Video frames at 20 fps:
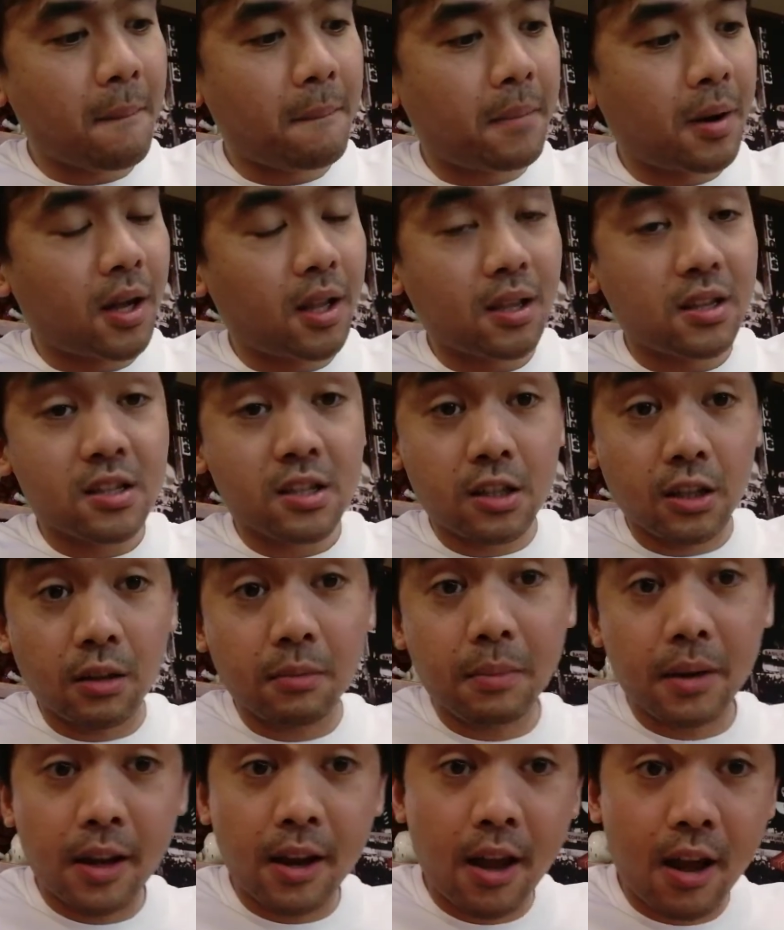But
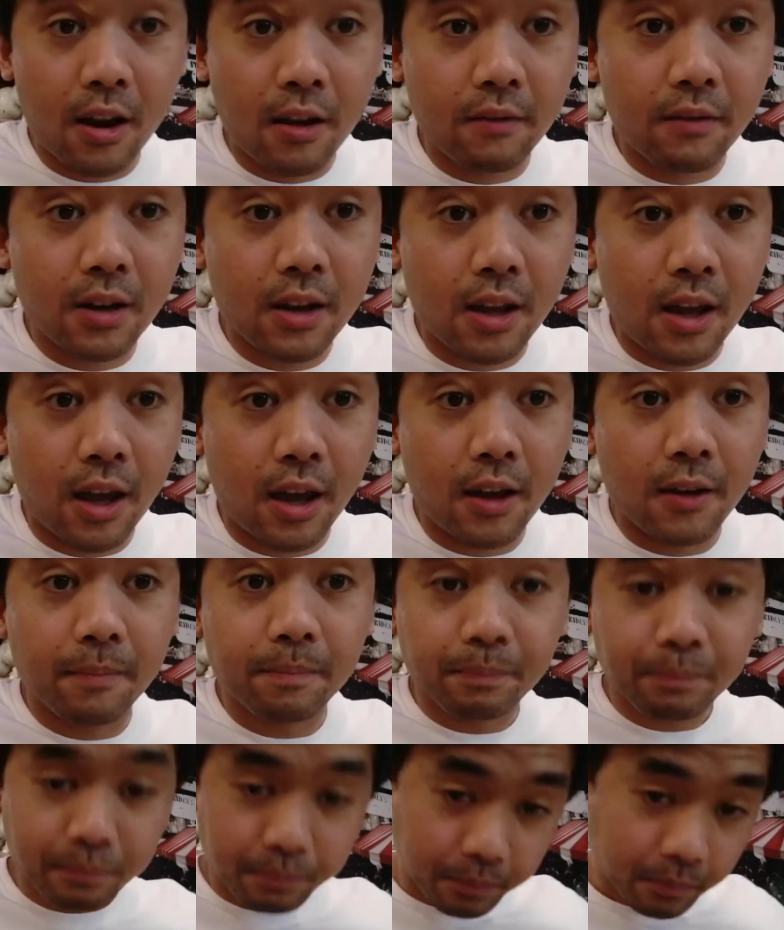still, by the end of the day,
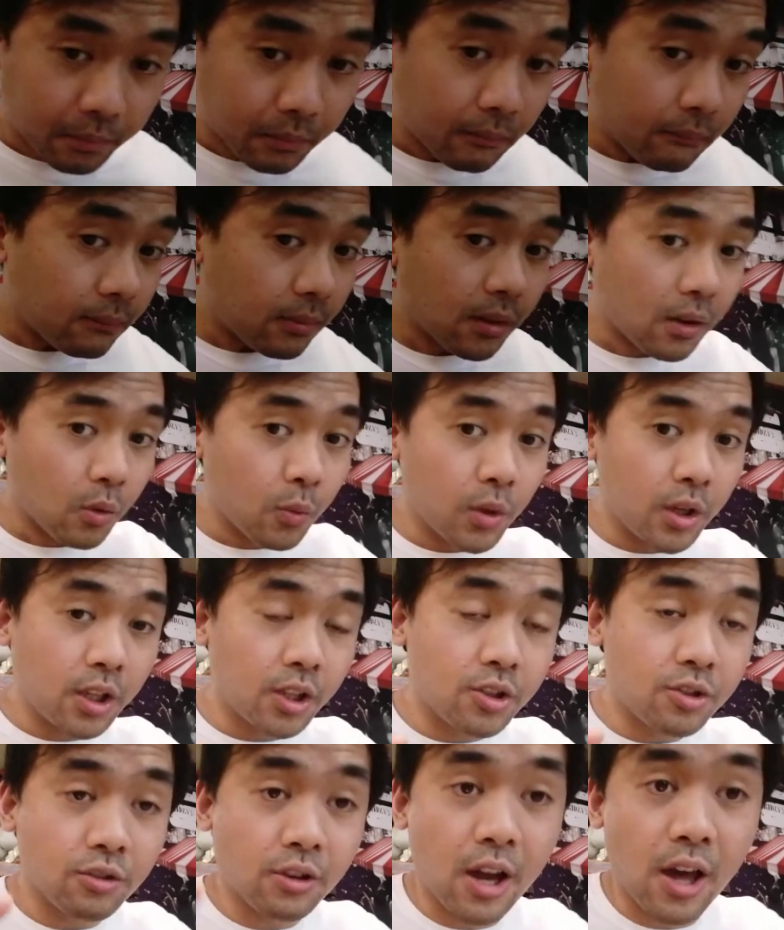we
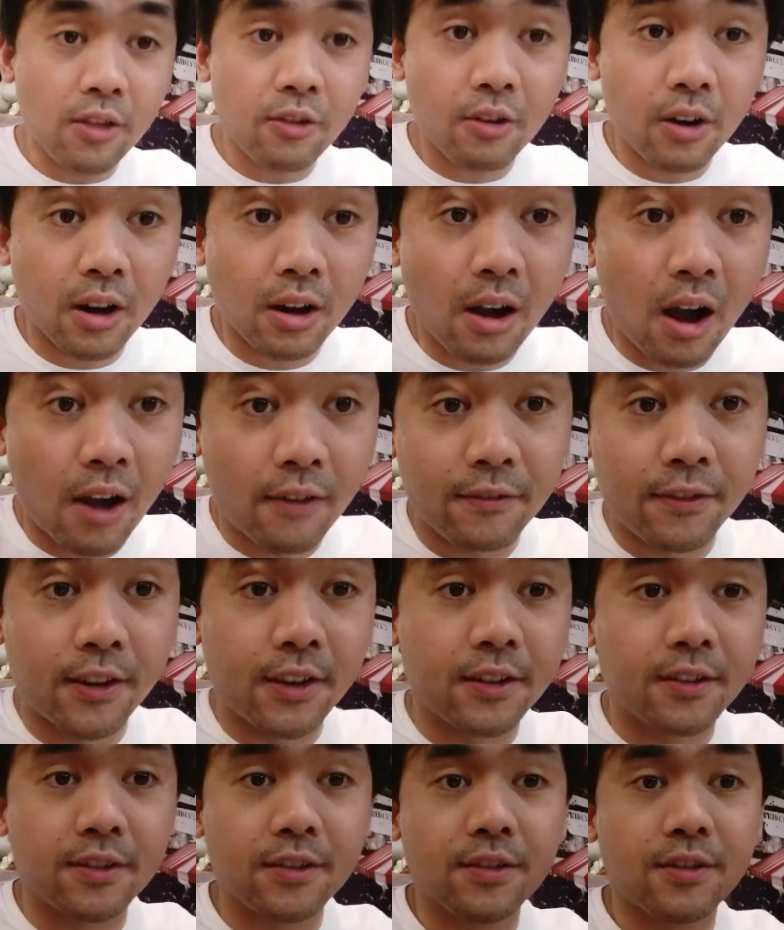need to gather our
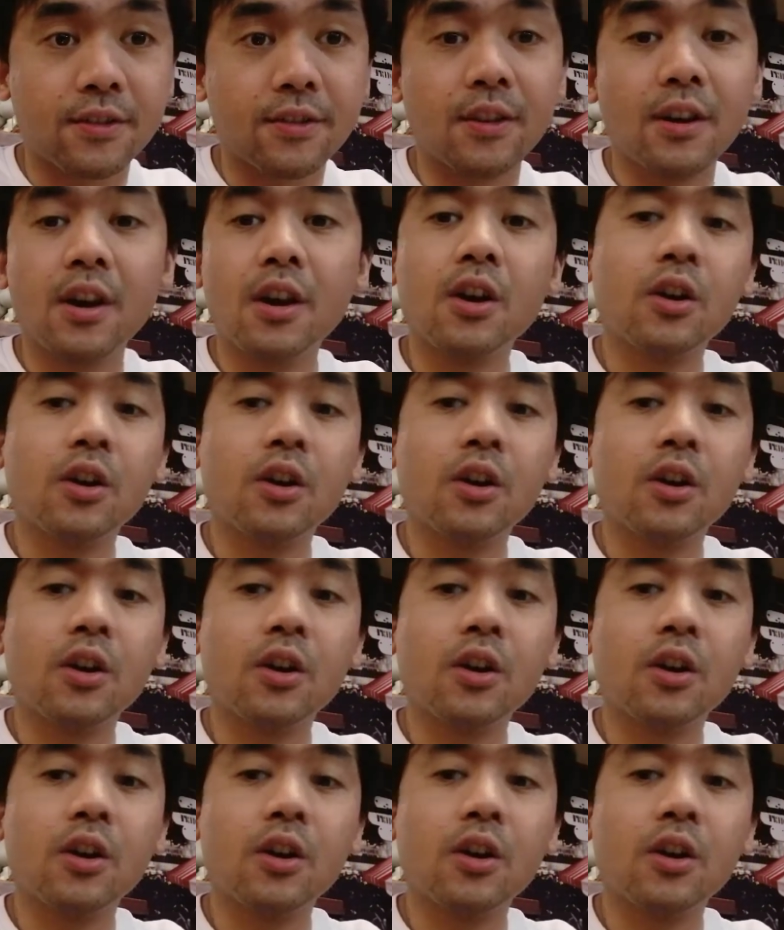confidence.